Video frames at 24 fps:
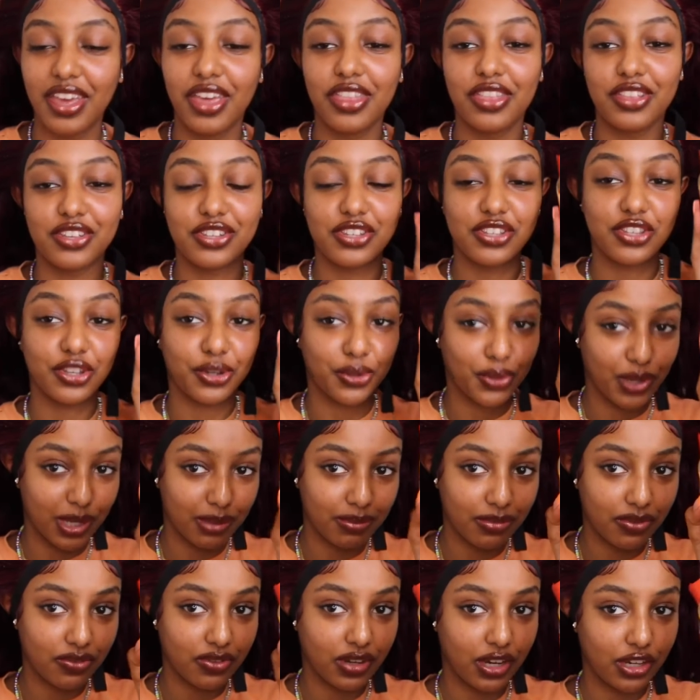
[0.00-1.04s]
This is the
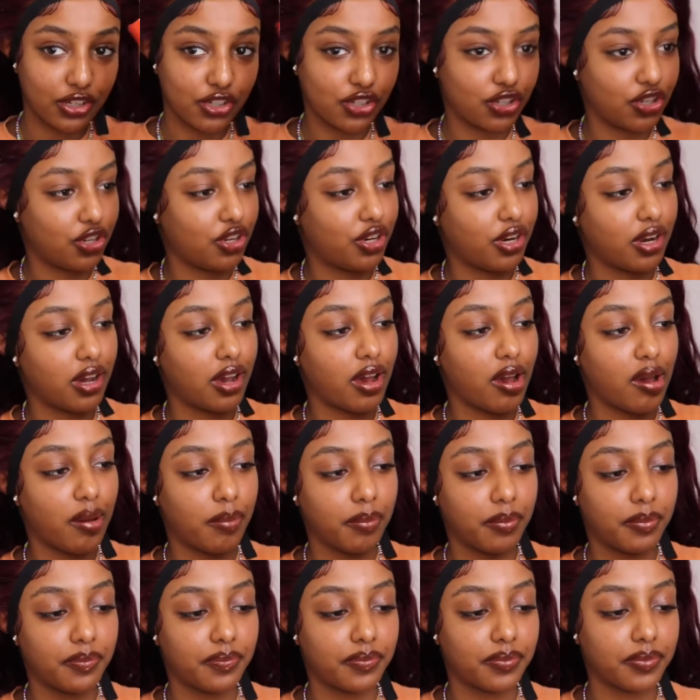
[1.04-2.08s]
Cream of Nature
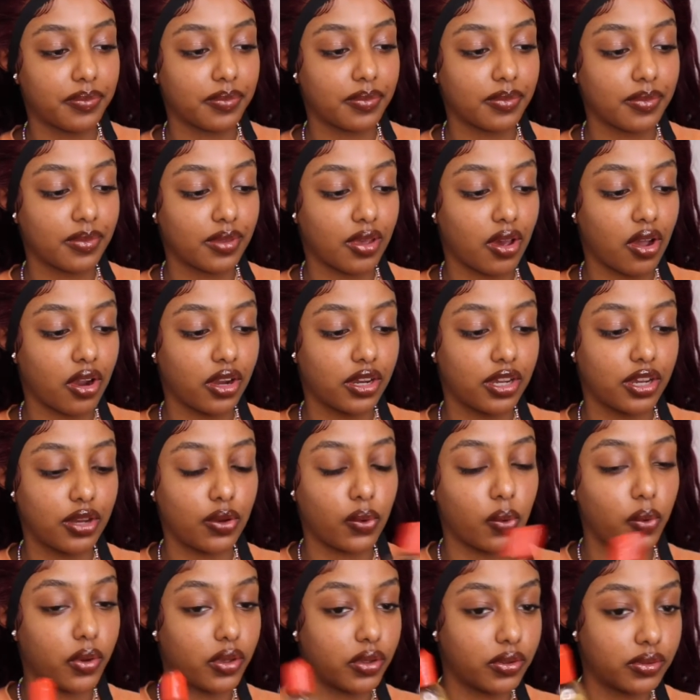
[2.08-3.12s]
Argan
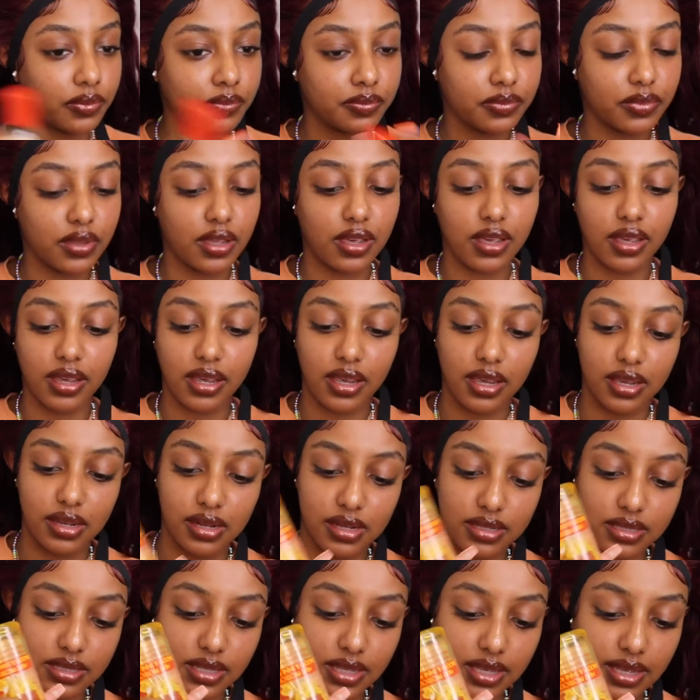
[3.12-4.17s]
Oil. And
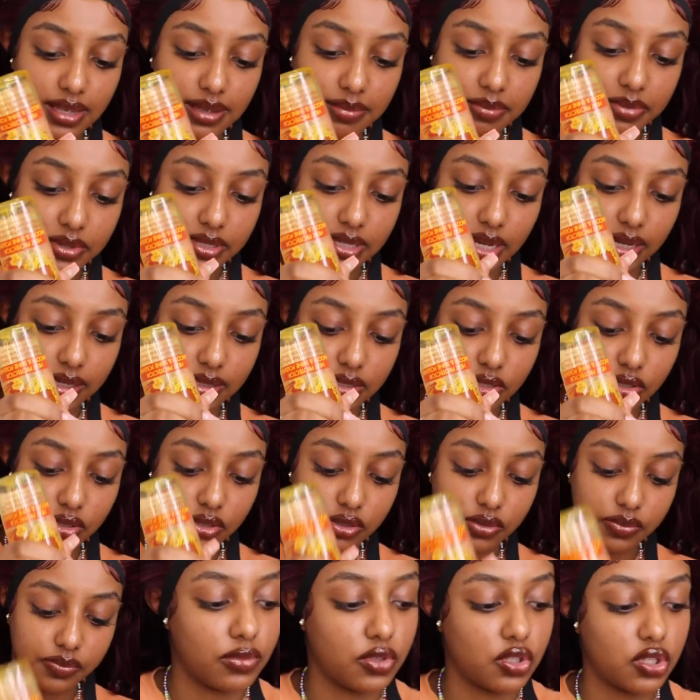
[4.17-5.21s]
it's the heat
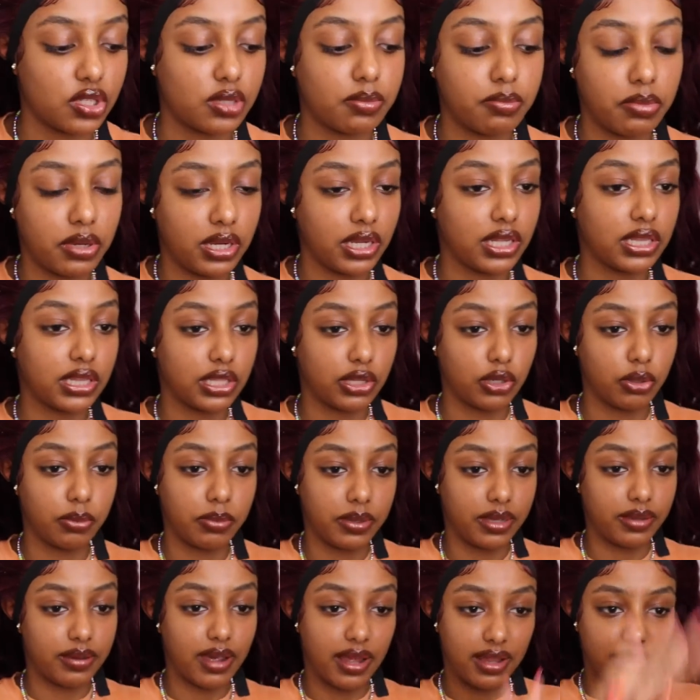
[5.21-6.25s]
protector. Just putting a little
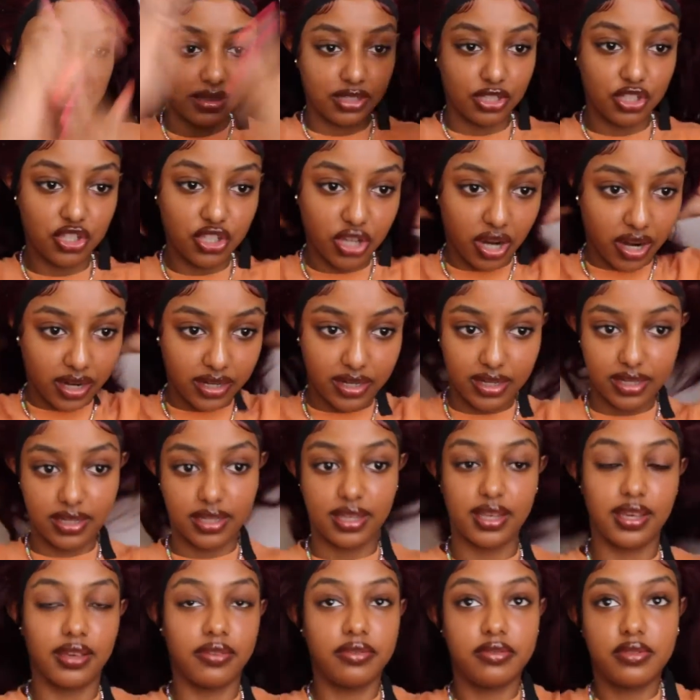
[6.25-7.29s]
bit. I like the shine it
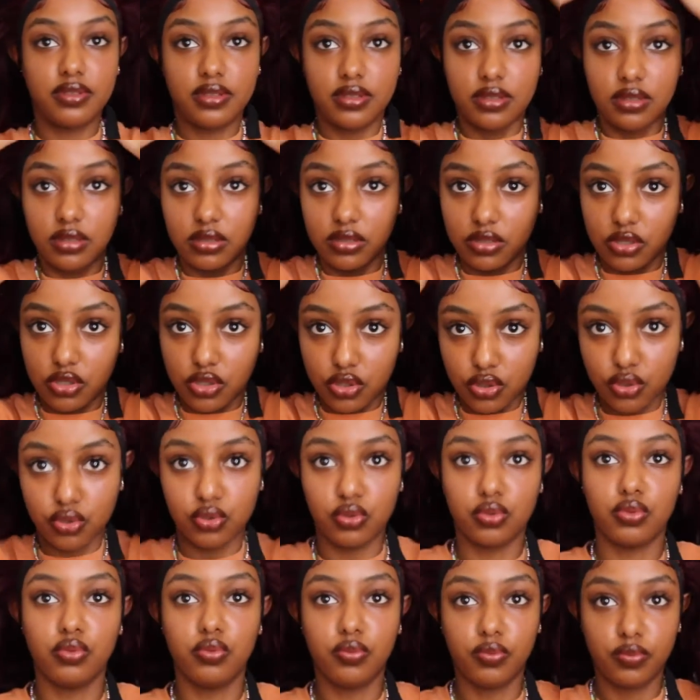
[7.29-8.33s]
gives
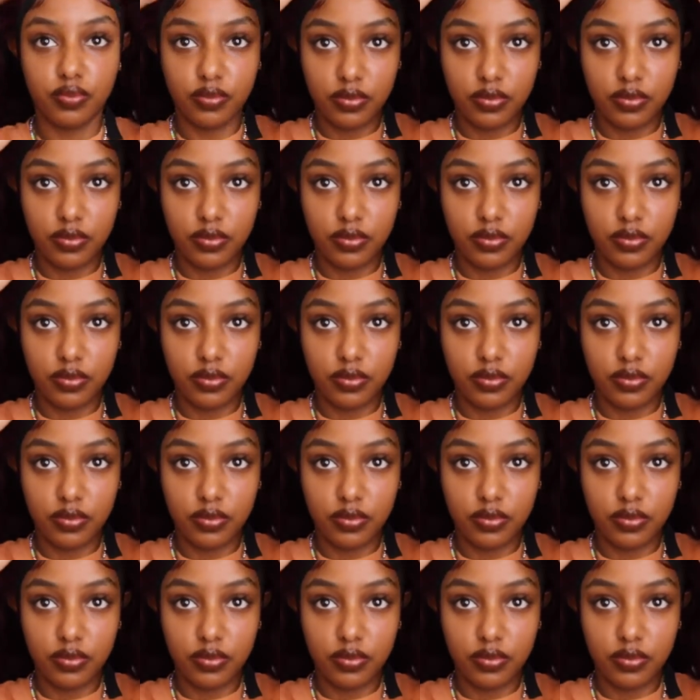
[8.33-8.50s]
too.